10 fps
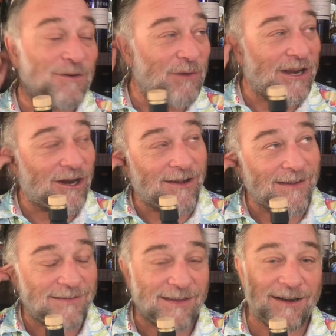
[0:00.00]
when I
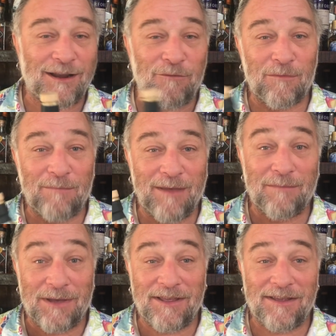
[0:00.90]
suddenly
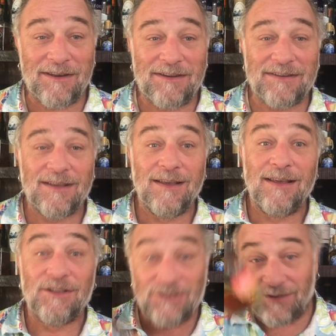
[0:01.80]
remembered,
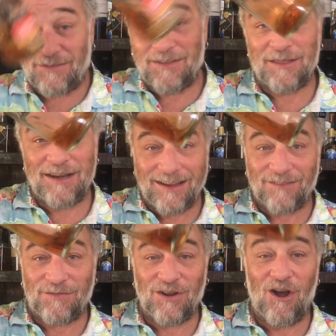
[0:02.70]
just in the nick
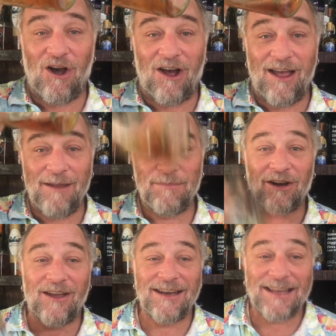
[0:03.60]
of time, that
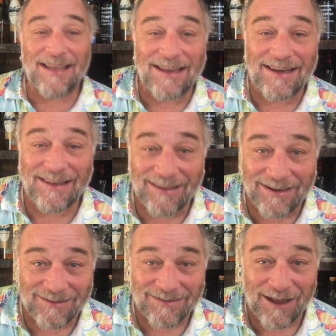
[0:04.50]
I
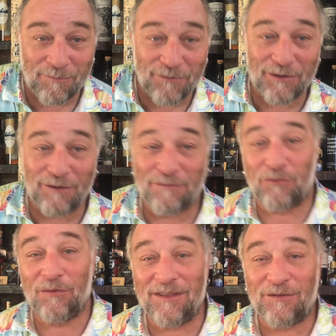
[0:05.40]
needed some of it
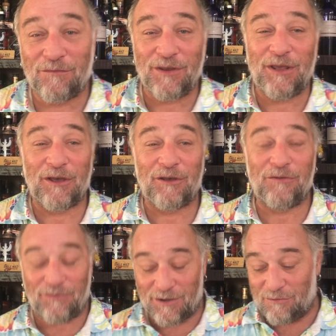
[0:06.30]
for this video.
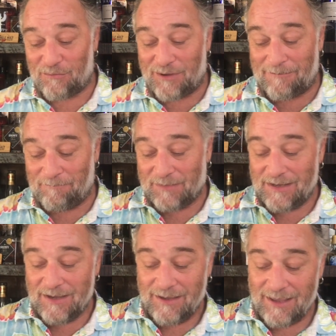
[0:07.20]
So,
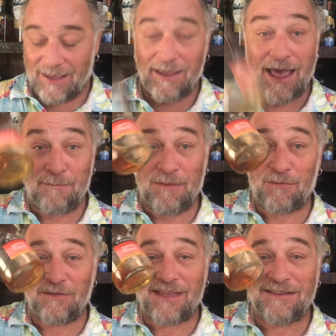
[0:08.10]
yeah, happy
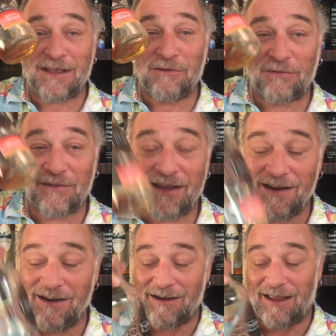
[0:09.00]
birthday,
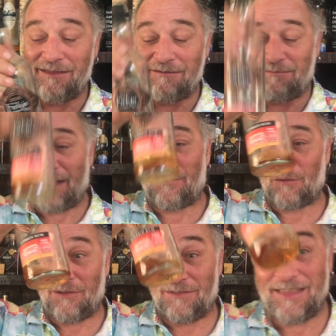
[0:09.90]
Daniel-san, and that's
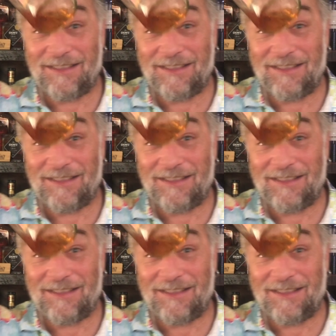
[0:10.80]
what's